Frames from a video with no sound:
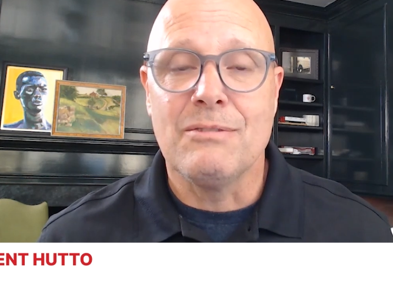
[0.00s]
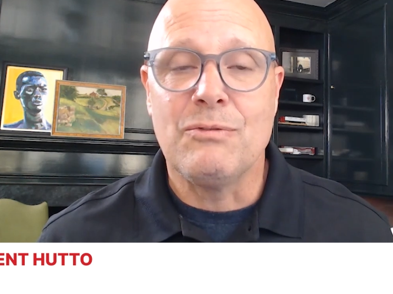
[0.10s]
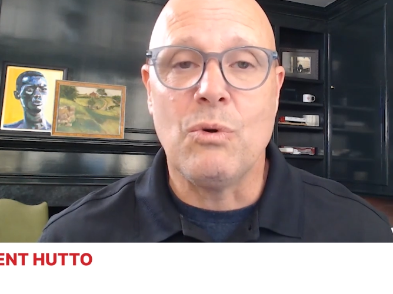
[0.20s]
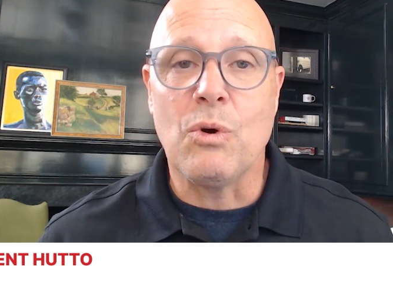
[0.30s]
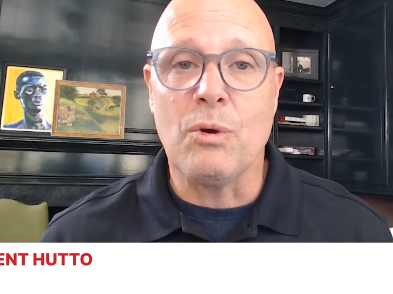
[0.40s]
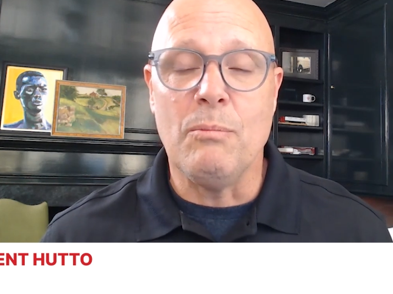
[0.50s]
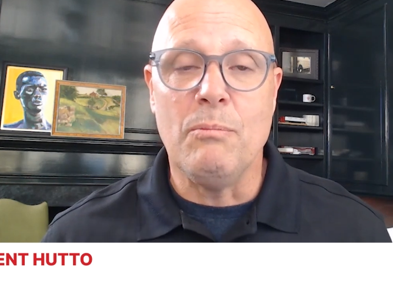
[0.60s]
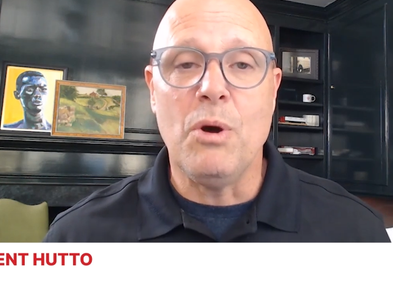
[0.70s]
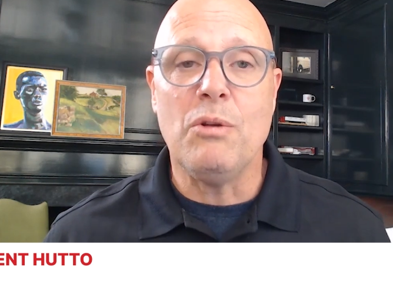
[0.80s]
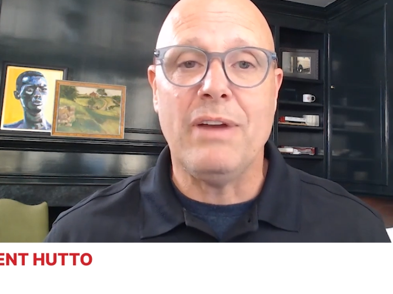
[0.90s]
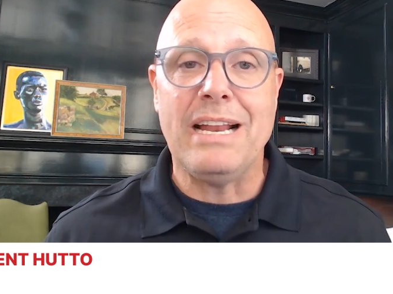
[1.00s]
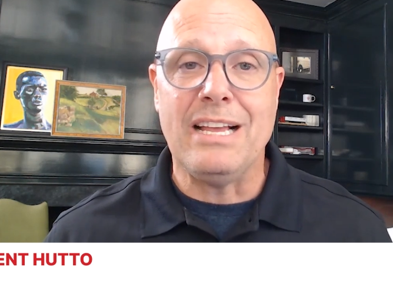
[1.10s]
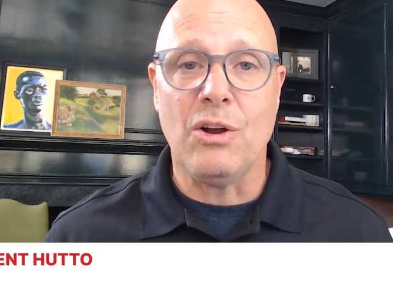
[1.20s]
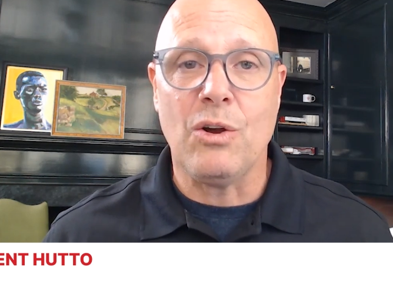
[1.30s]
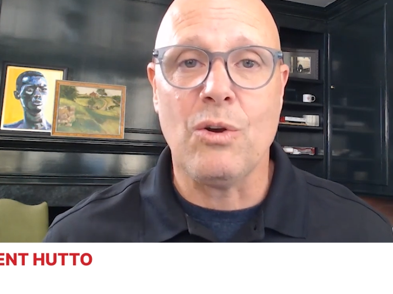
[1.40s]
for
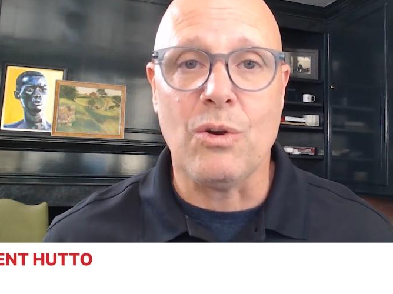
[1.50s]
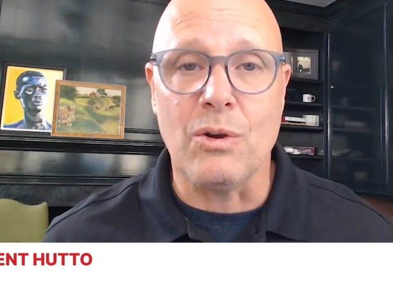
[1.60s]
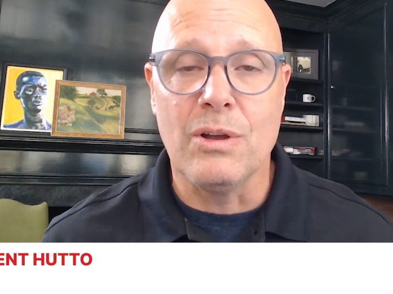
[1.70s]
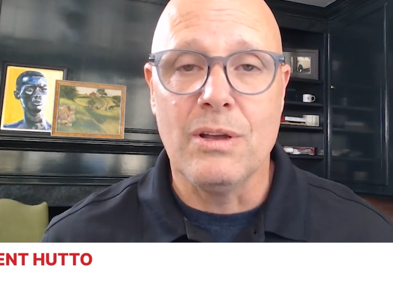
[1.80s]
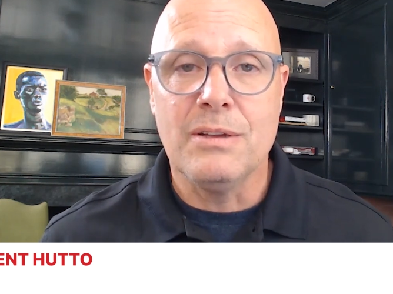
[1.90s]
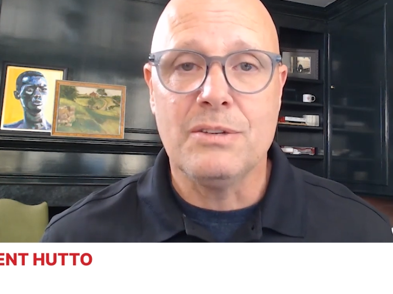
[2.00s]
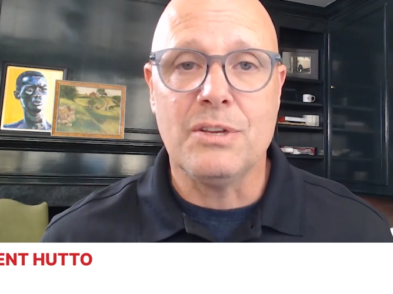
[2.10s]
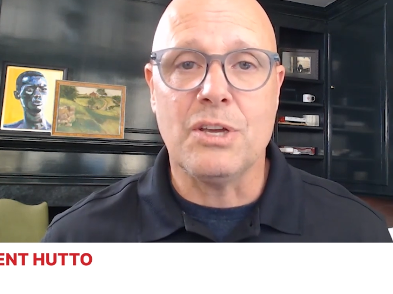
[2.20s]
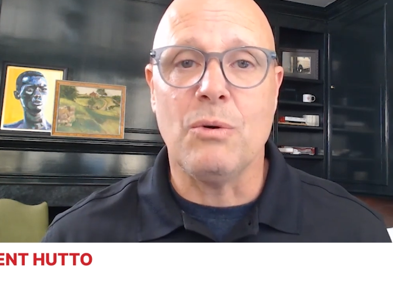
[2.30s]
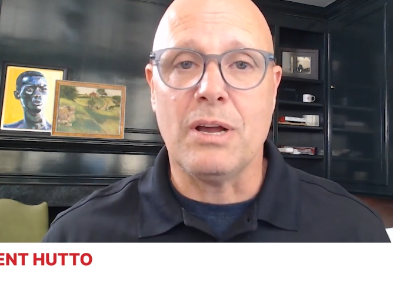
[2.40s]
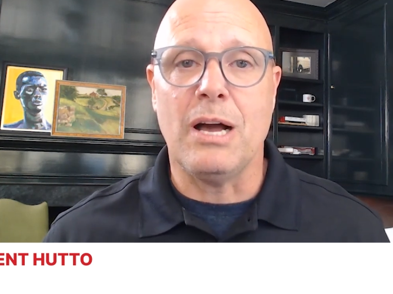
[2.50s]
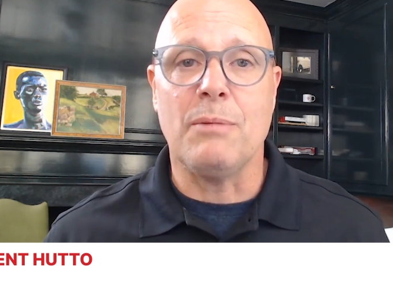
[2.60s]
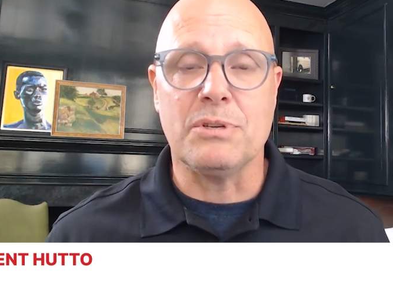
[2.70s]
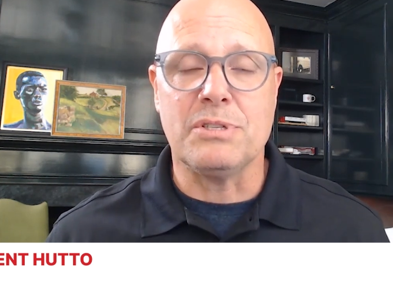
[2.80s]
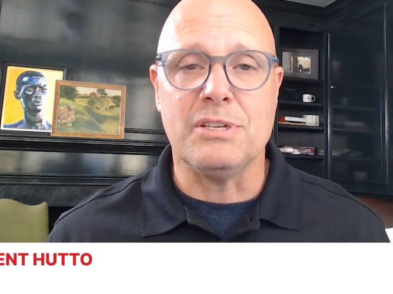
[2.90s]
motivating her to go
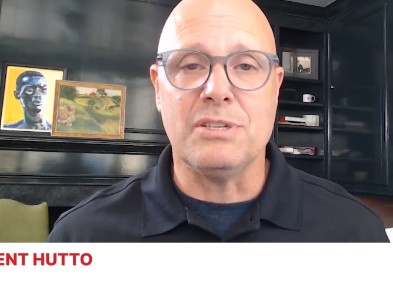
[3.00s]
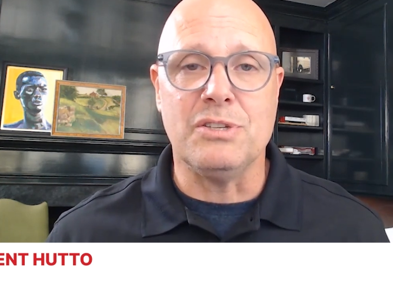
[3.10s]
accomplish this.